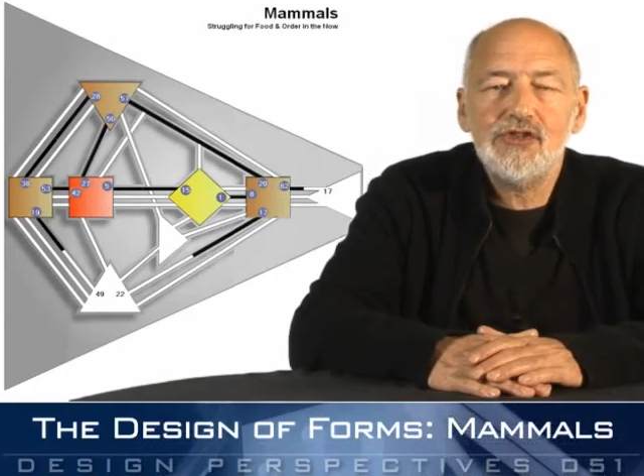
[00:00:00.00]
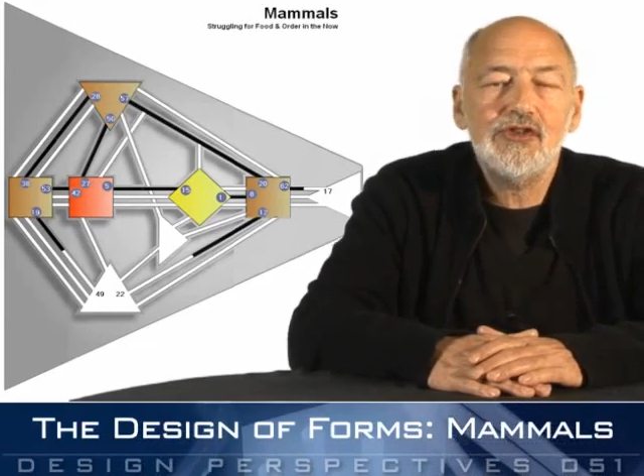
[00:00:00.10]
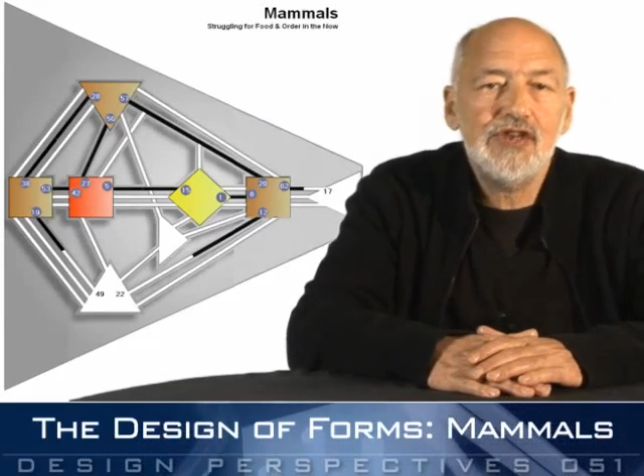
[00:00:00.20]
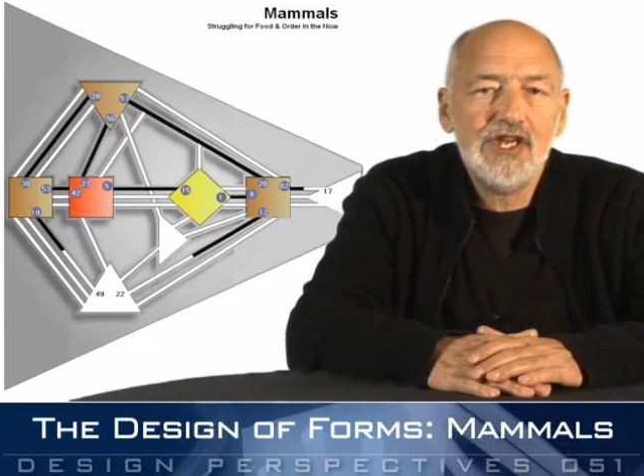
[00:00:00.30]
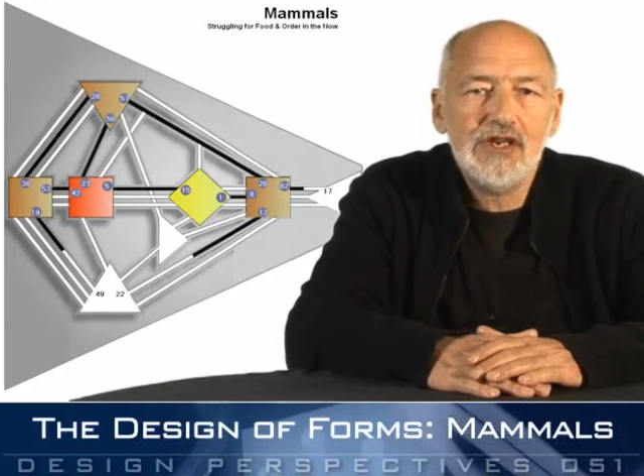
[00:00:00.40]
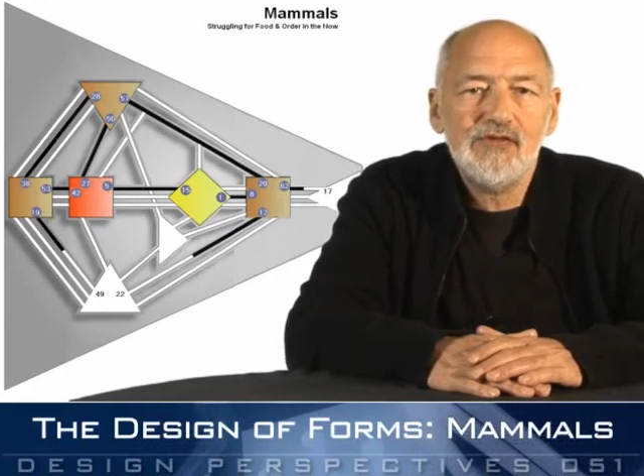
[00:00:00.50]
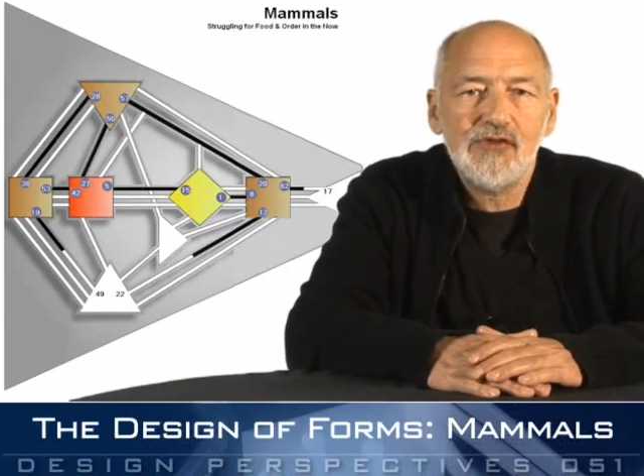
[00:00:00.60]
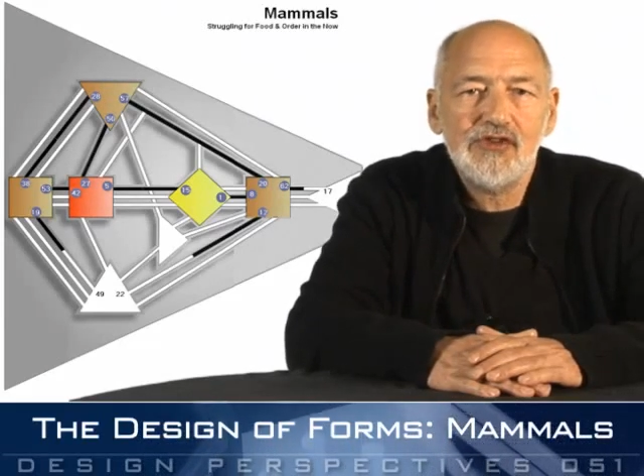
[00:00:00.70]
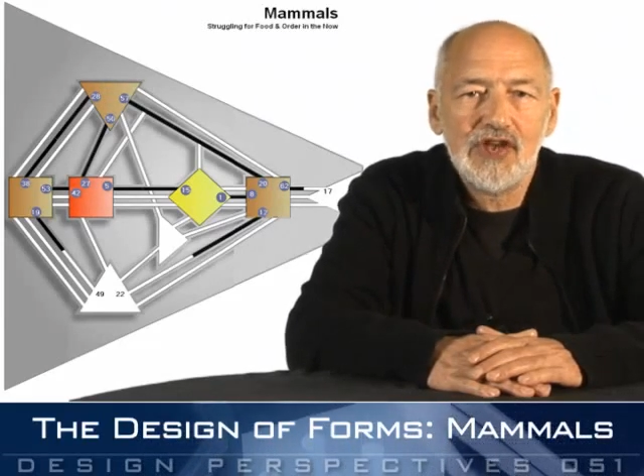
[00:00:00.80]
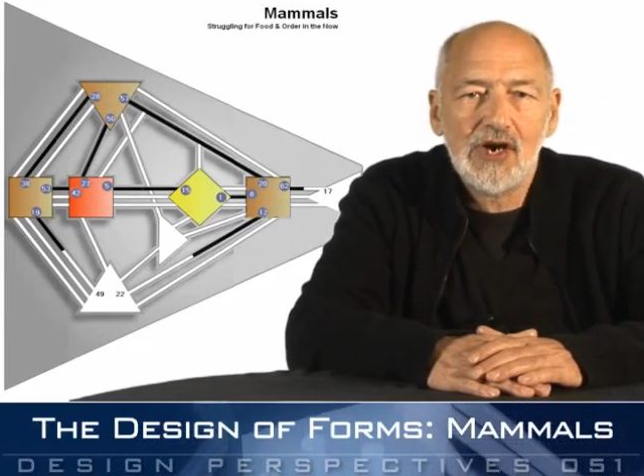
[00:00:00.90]
the need
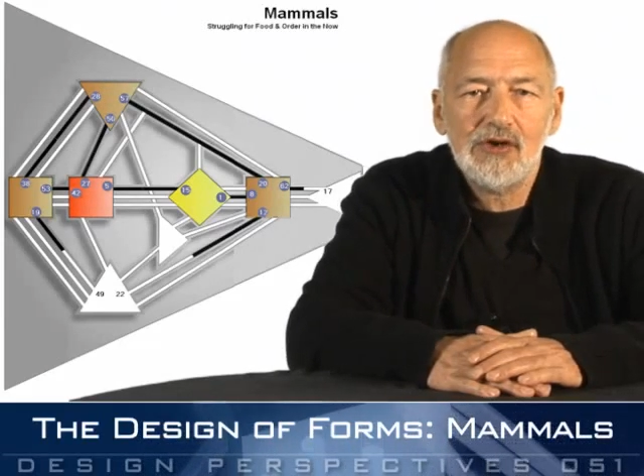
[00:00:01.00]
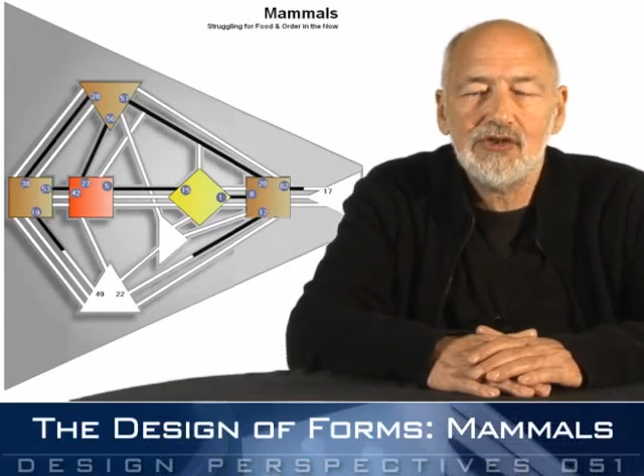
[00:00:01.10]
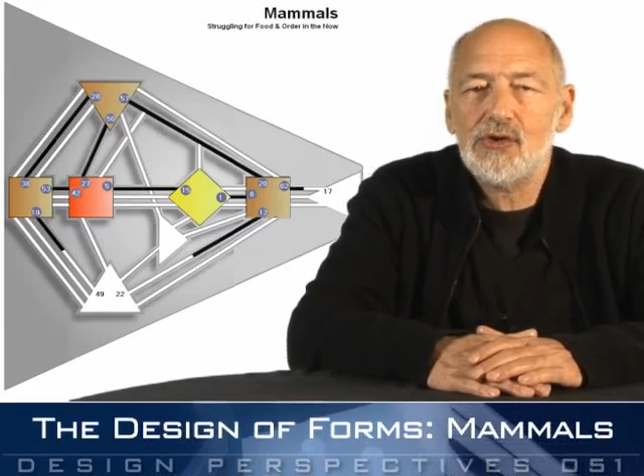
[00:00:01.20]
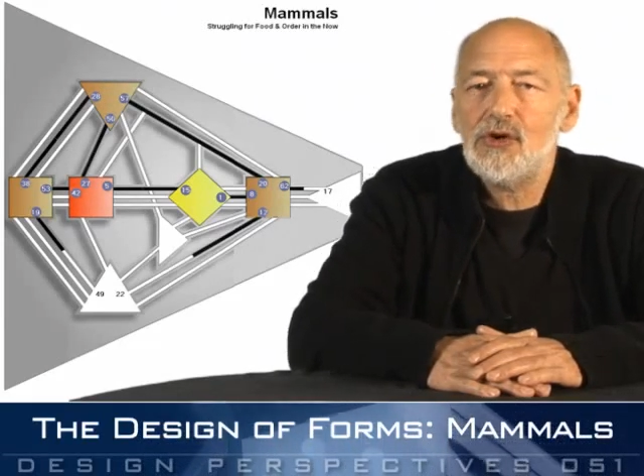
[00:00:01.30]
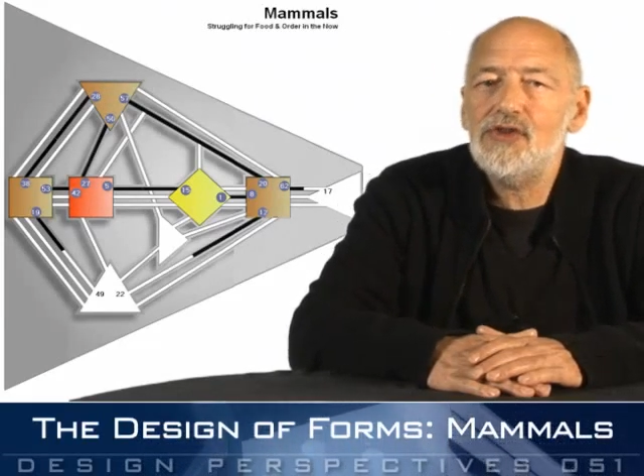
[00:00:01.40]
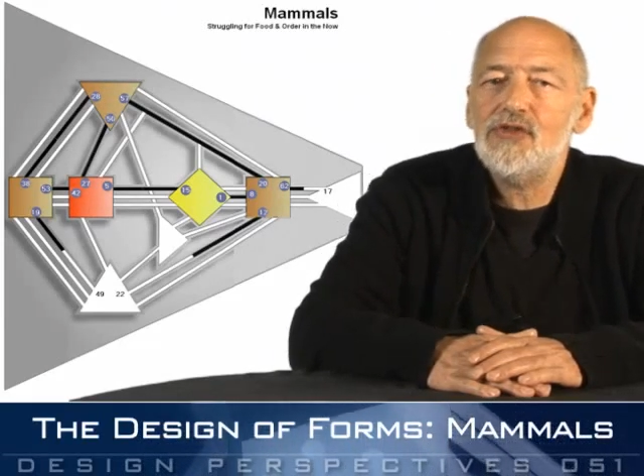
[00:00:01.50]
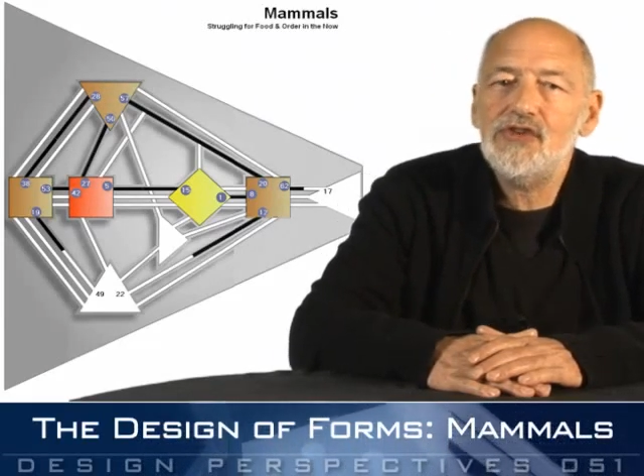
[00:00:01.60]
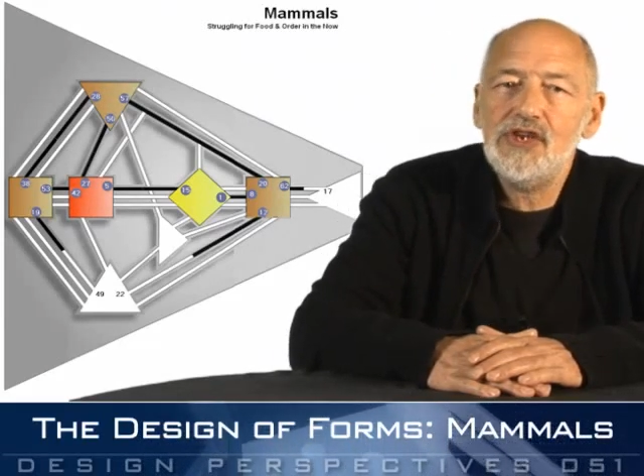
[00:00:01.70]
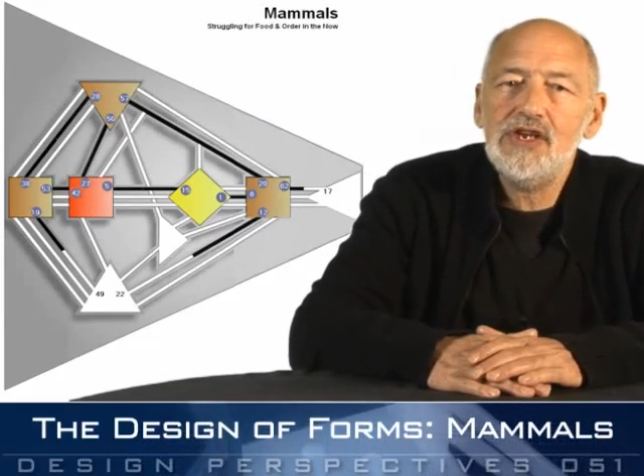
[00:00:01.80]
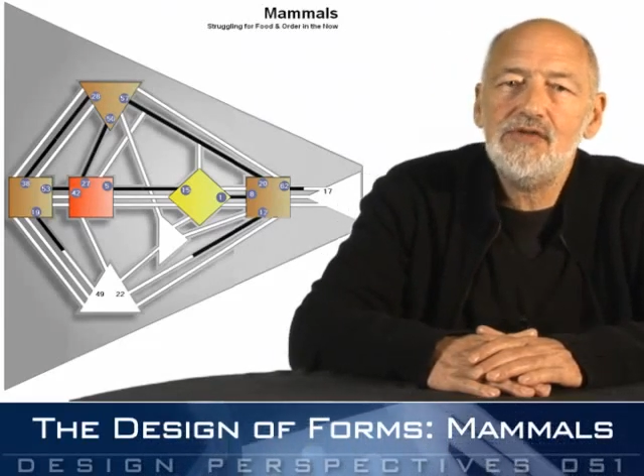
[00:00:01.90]
for territory, the
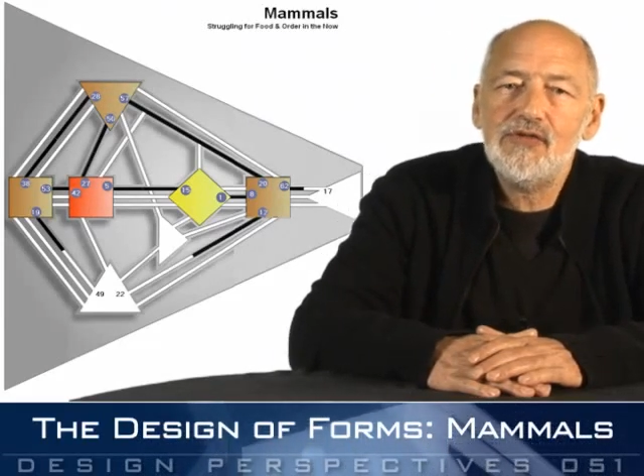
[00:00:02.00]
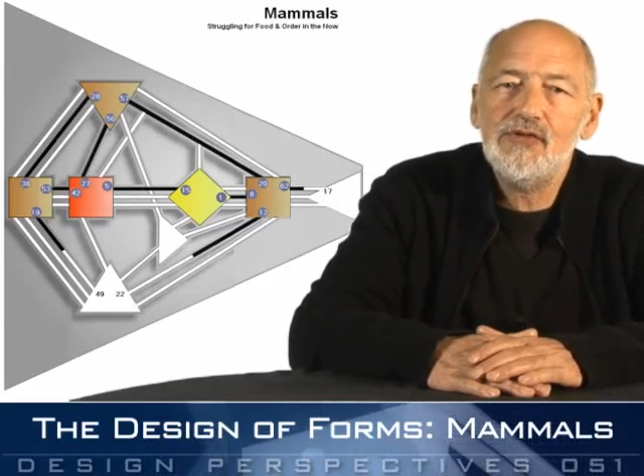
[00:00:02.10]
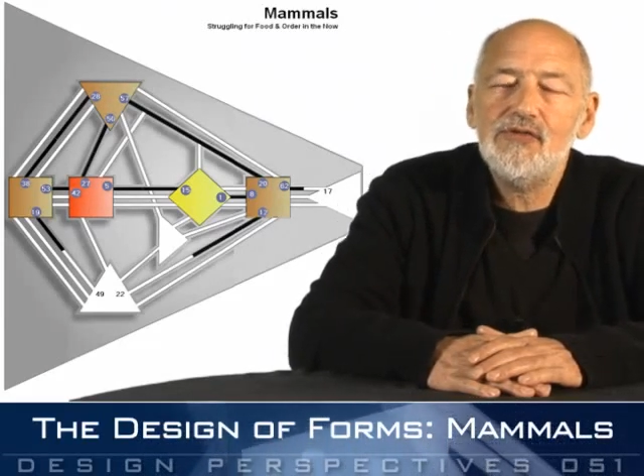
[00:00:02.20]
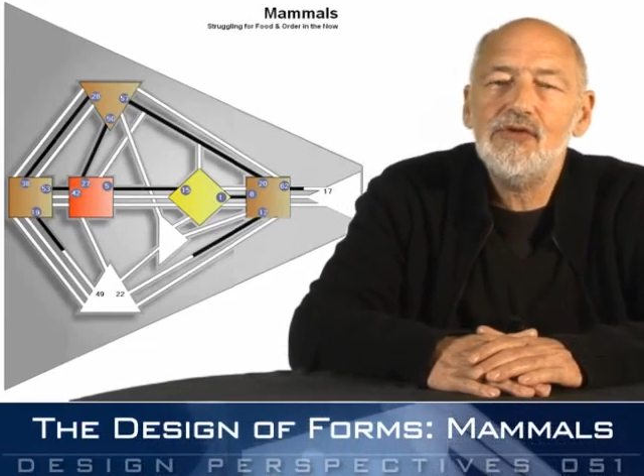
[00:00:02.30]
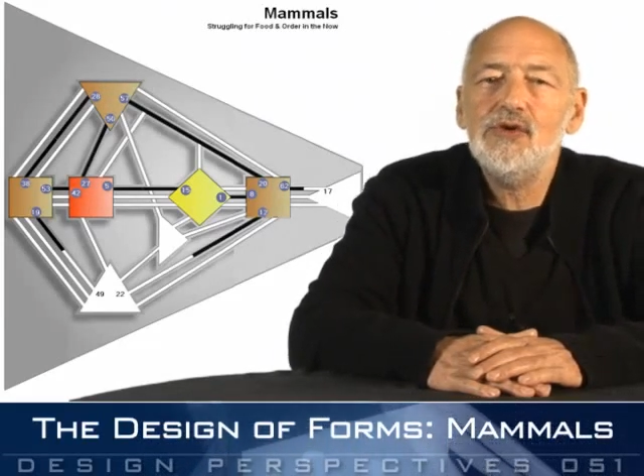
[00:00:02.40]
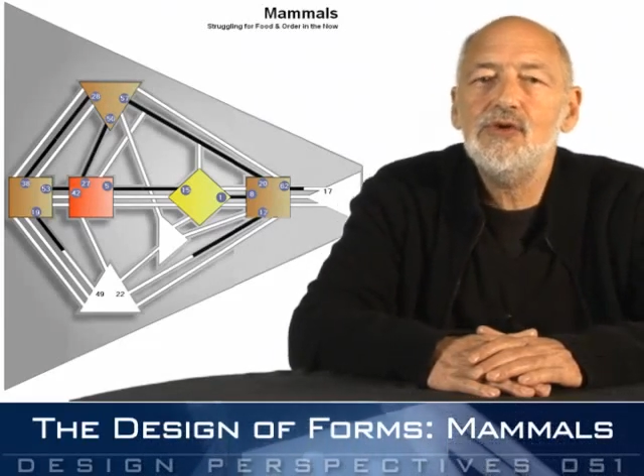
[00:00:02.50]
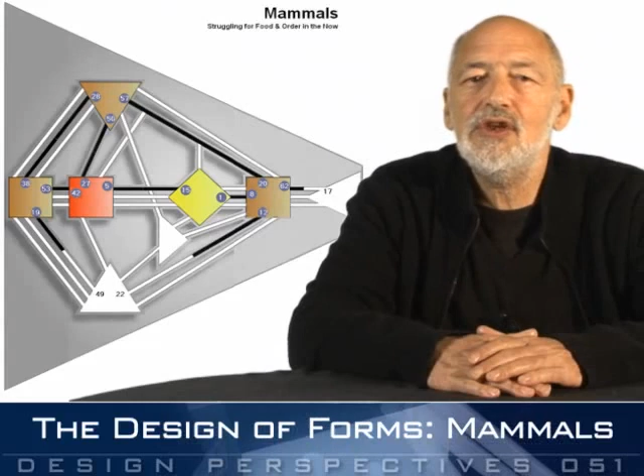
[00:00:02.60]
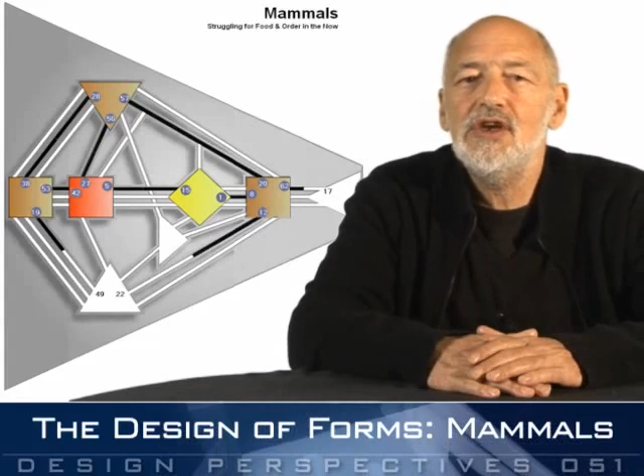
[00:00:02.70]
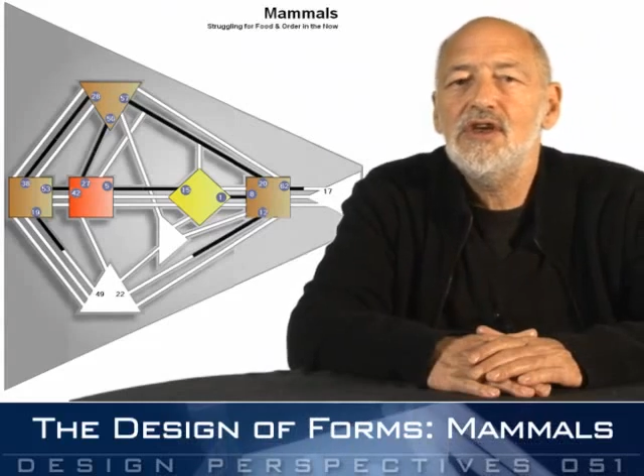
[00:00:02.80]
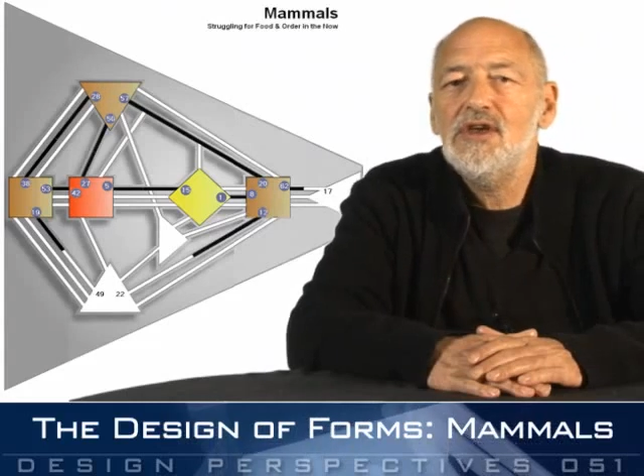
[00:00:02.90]
need for food,